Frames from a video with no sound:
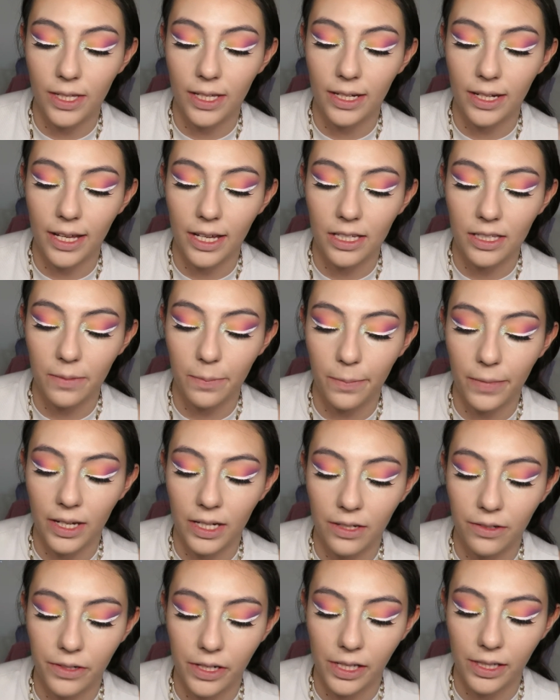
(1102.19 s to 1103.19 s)
the NYX
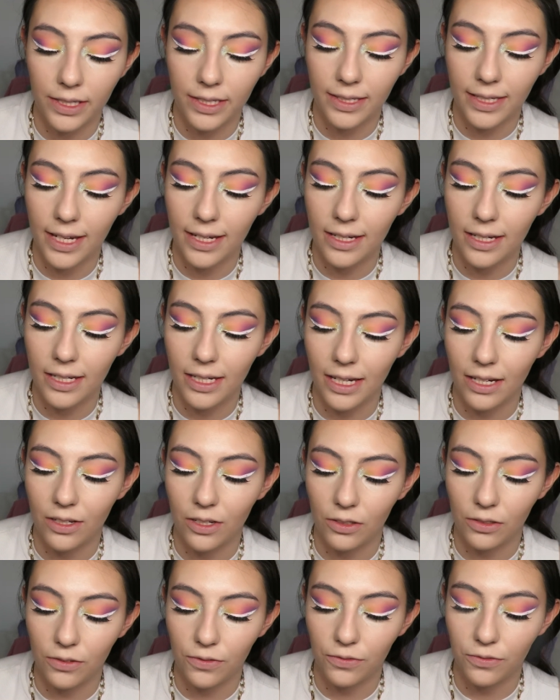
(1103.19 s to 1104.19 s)
Mineral Set It and
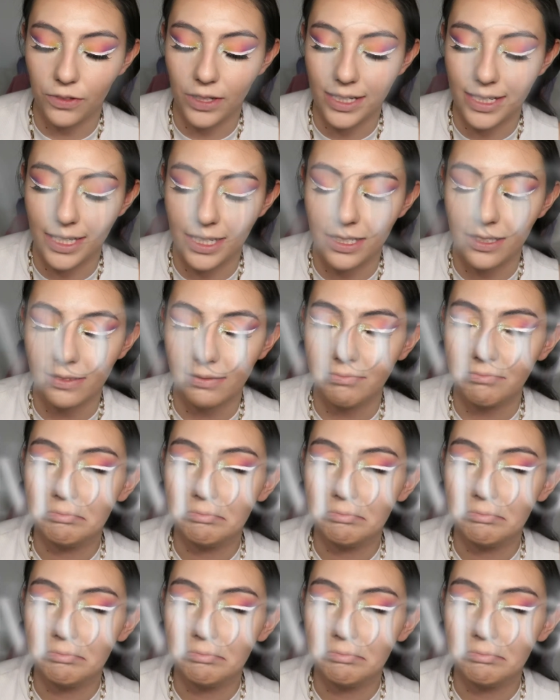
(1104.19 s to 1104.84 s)
Don't Fret It.